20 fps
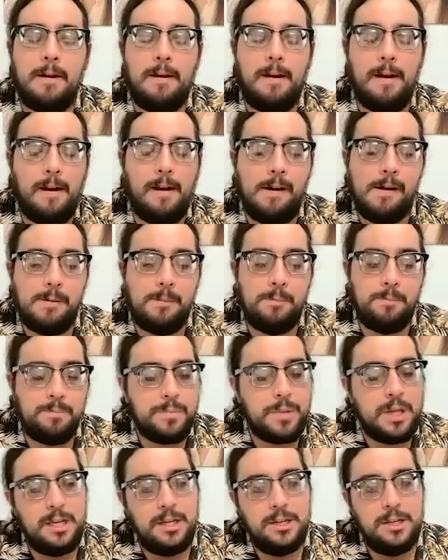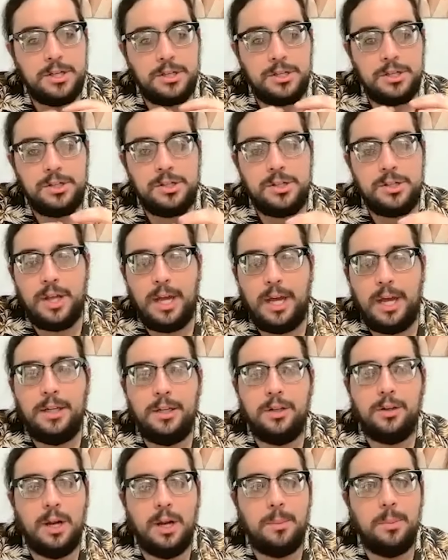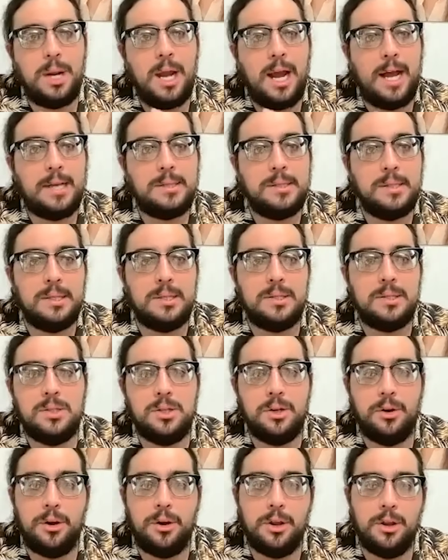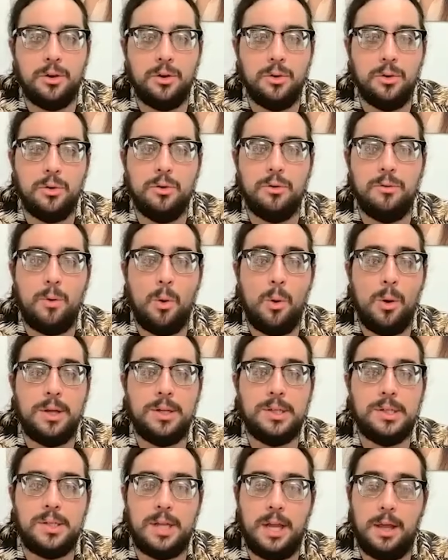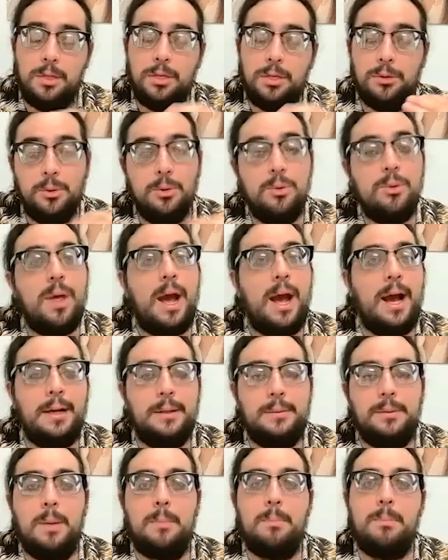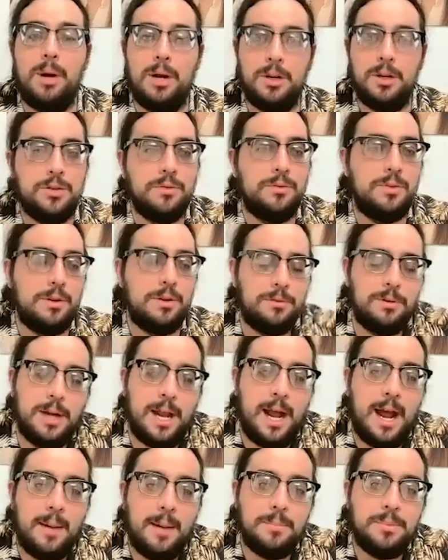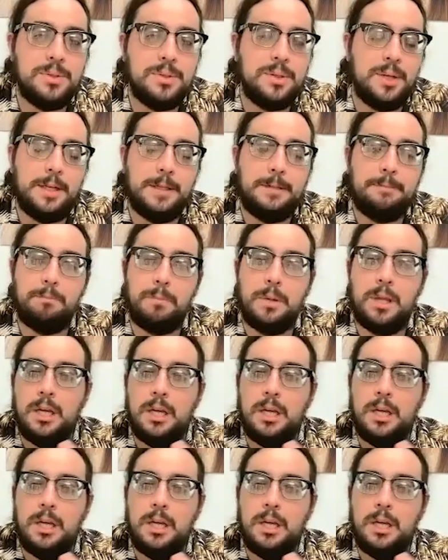Um, in addition to that, you're able to access Siri and Google Voice, and through that, a bunch of different apps like